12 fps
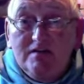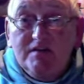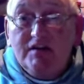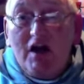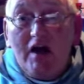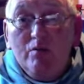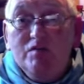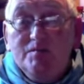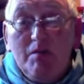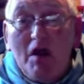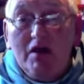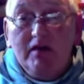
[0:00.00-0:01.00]
I was
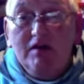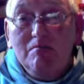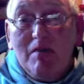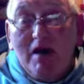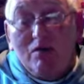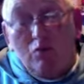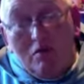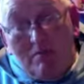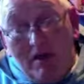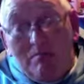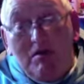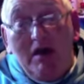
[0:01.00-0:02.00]
barking mad. Well,
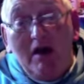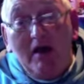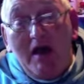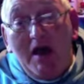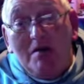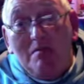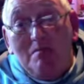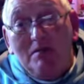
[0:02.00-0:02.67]
maybe I am.